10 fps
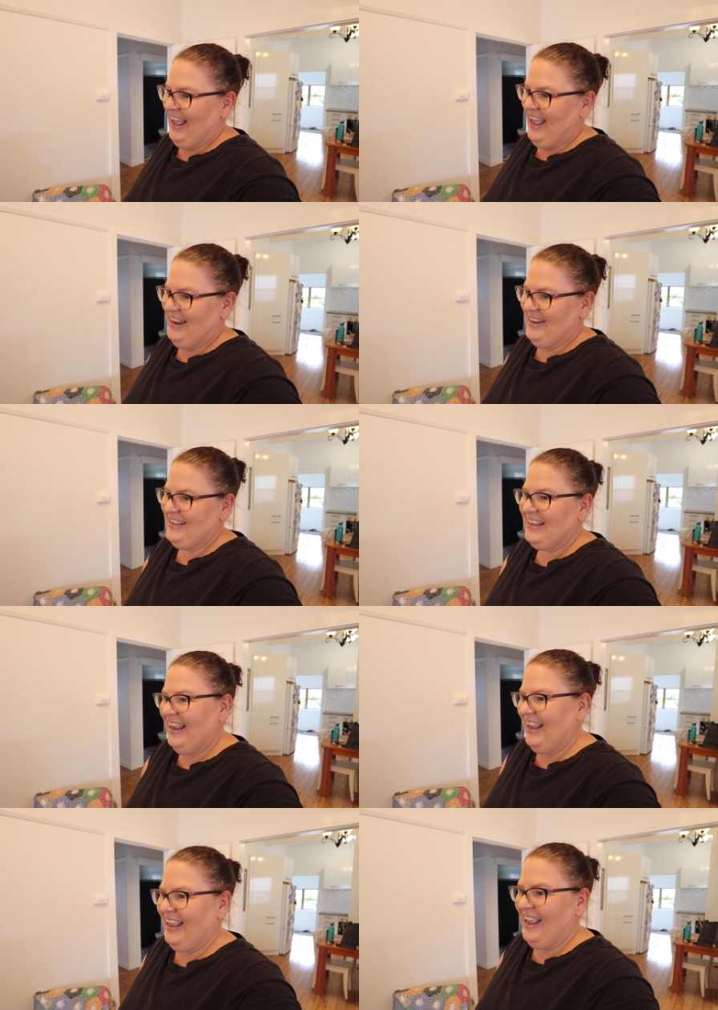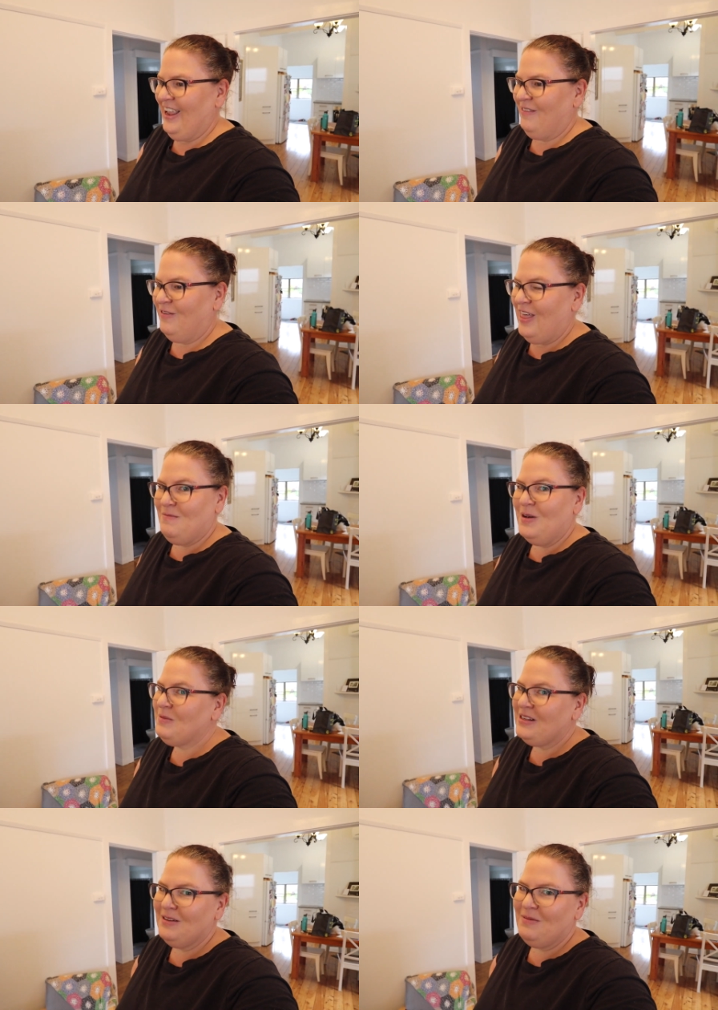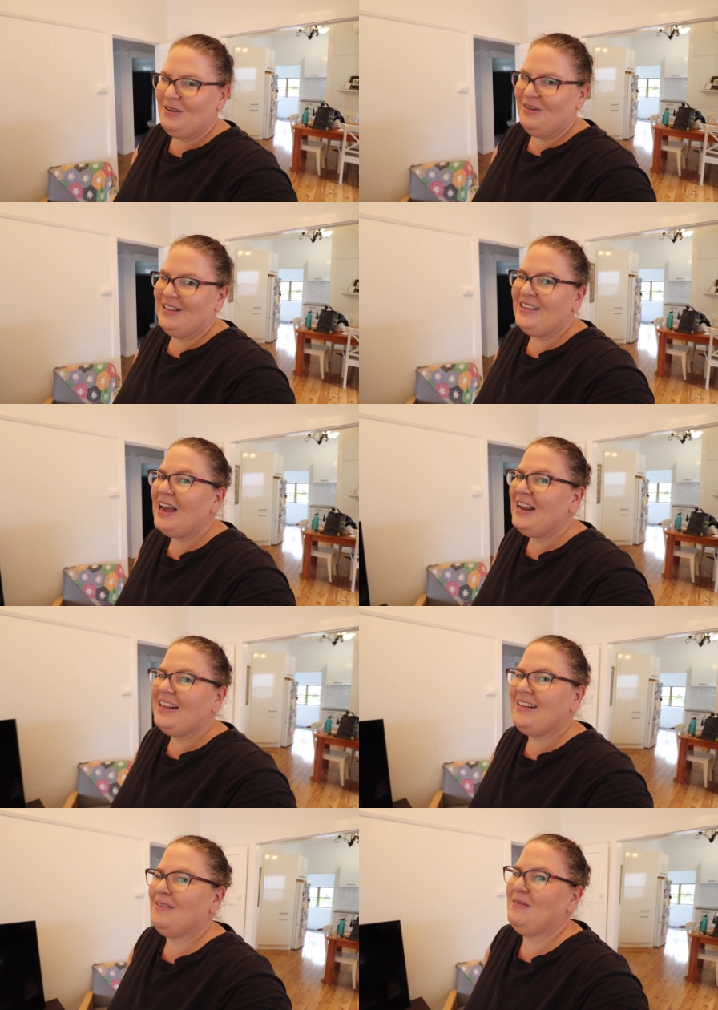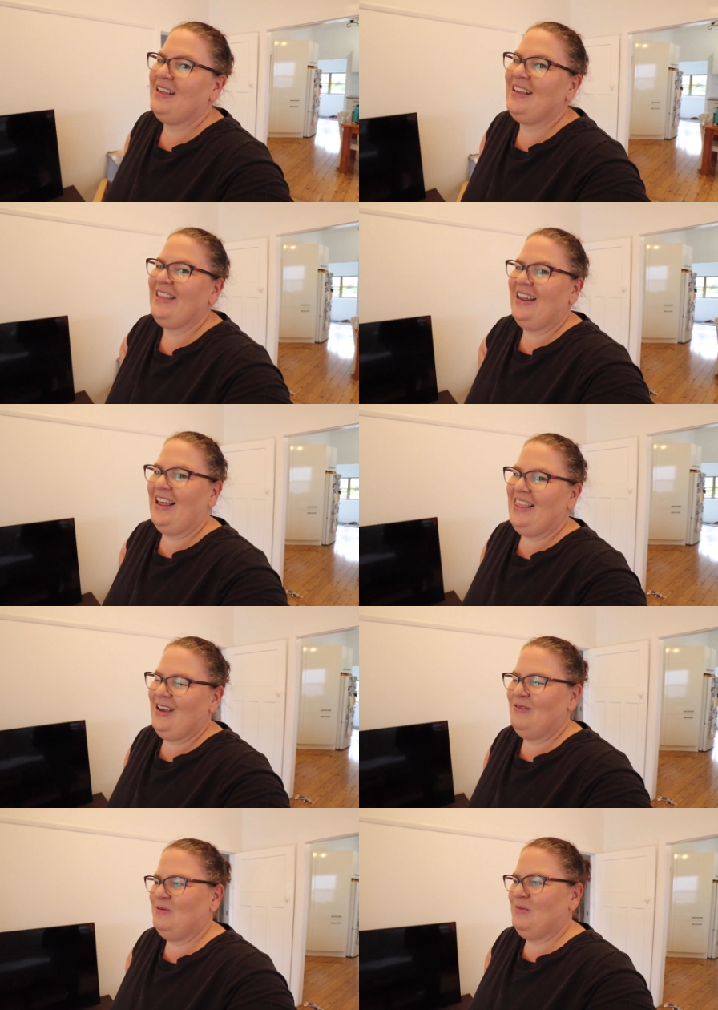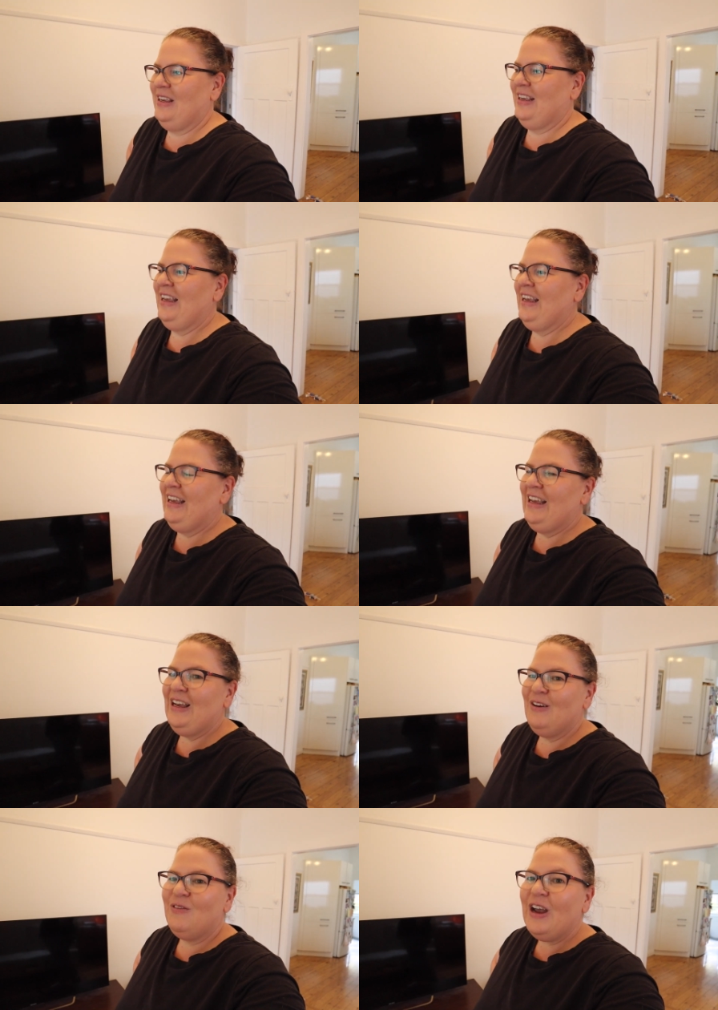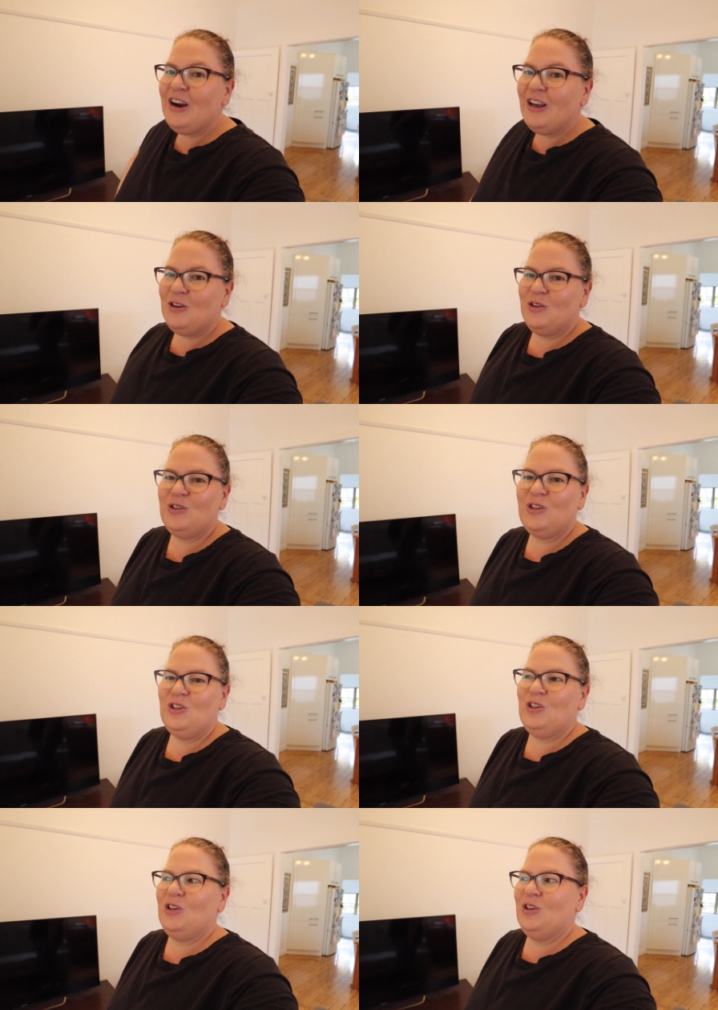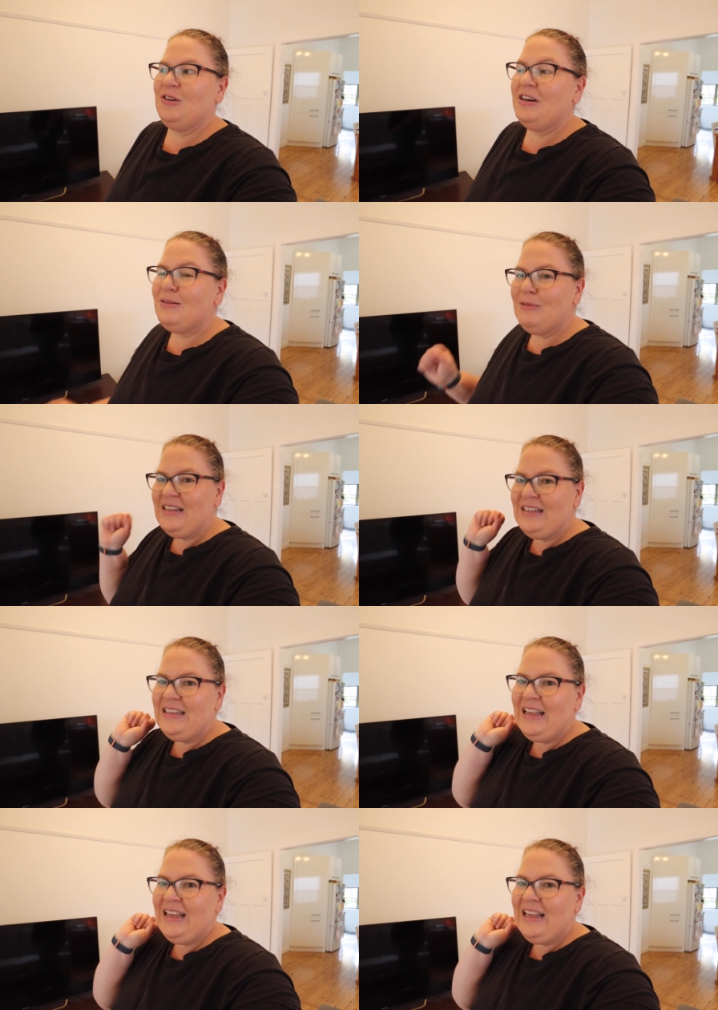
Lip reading: and see if that might be something, because that is something that I think would be very cool to do Christmas